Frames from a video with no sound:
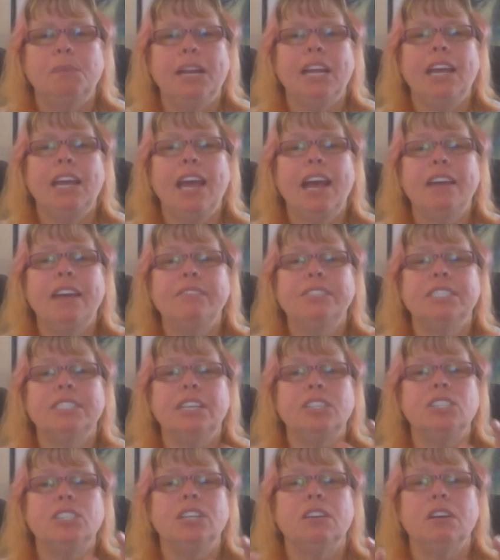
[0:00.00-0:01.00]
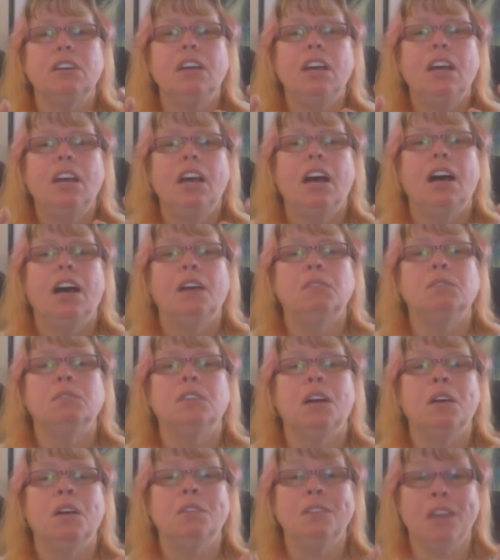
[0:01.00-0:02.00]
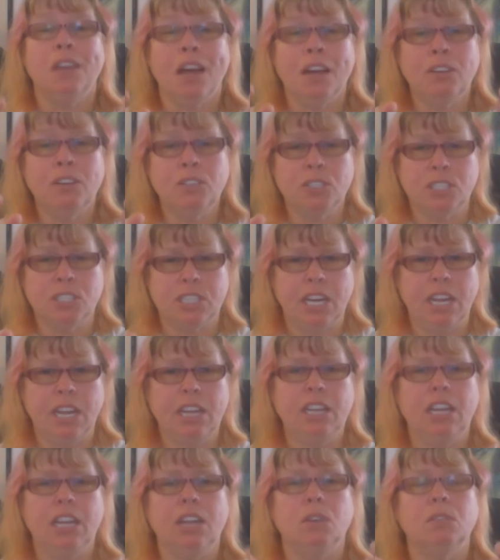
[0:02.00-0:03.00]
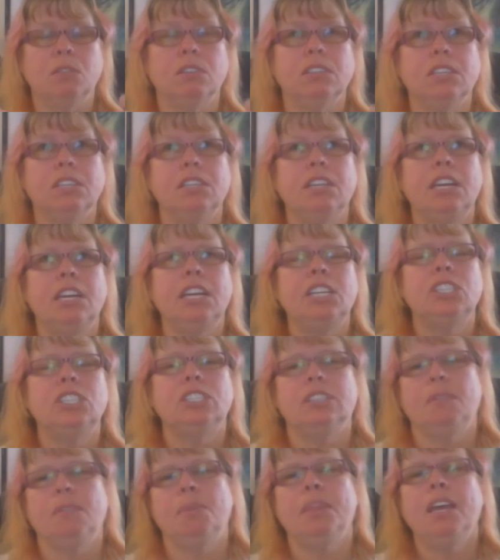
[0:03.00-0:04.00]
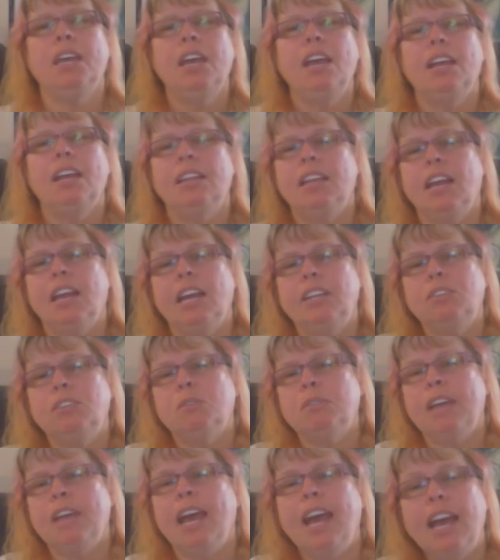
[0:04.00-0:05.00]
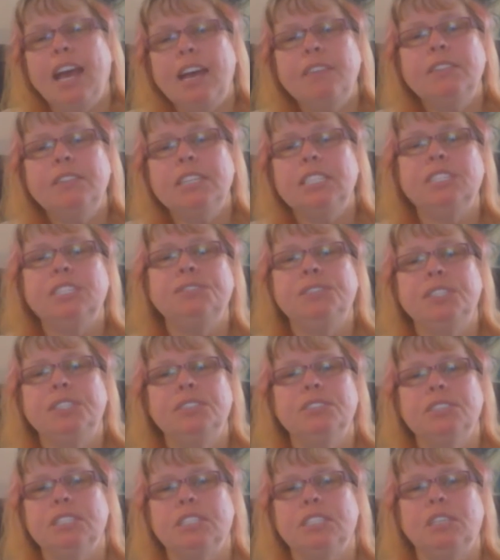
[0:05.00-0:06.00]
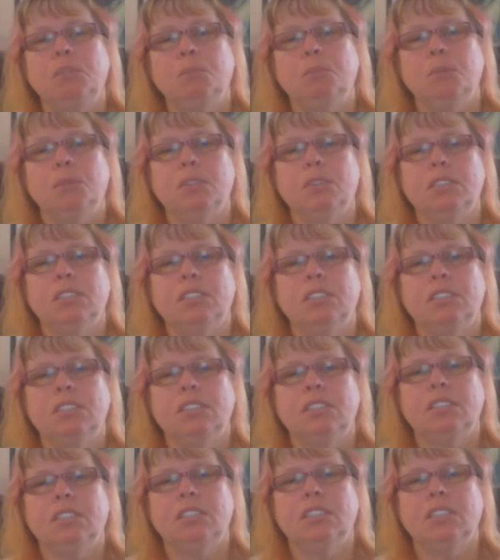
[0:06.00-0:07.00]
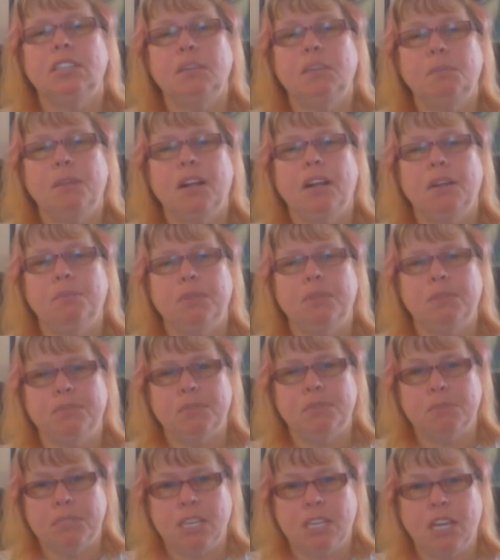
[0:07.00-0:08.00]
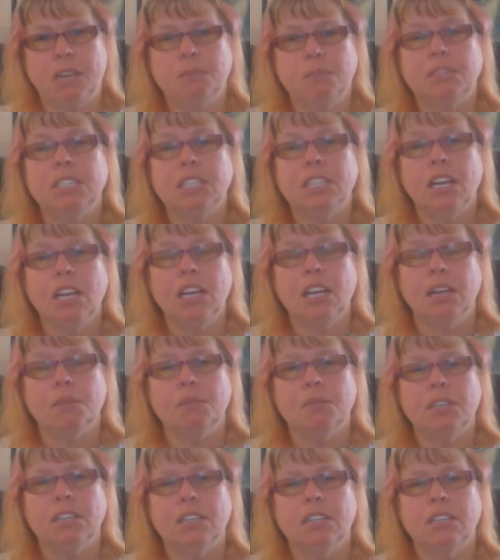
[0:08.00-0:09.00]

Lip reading: I have such an understanding or connection that I don't have these fears anymore that pop up from time to time.